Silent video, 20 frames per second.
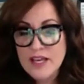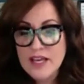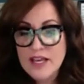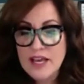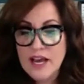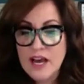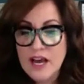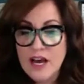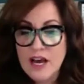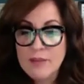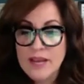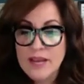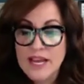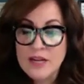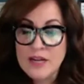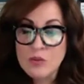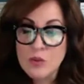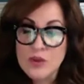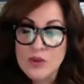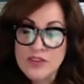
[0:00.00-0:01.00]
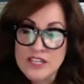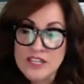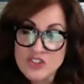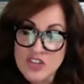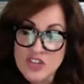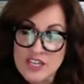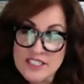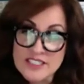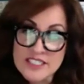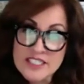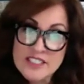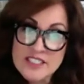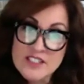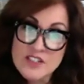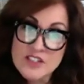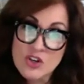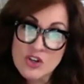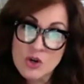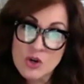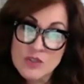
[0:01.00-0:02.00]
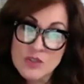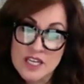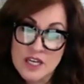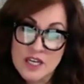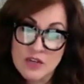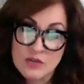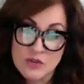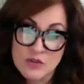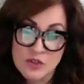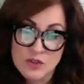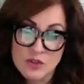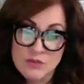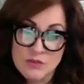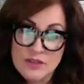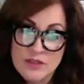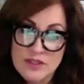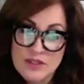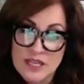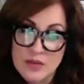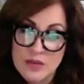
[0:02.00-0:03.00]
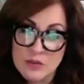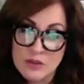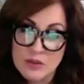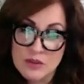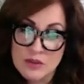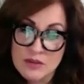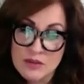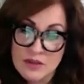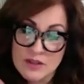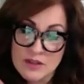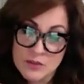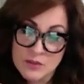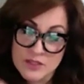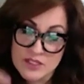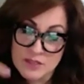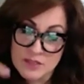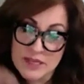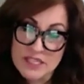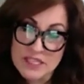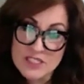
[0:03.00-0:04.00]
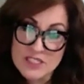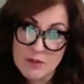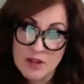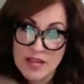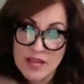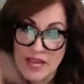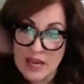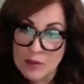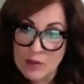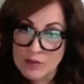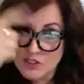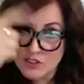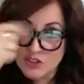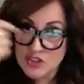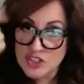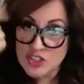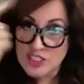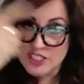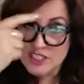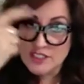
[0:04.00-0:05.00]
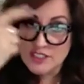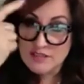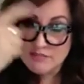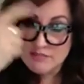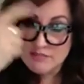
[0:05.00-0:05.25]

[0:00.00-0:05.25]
And when they checked into their hotel room, there was a baseball hat with a GE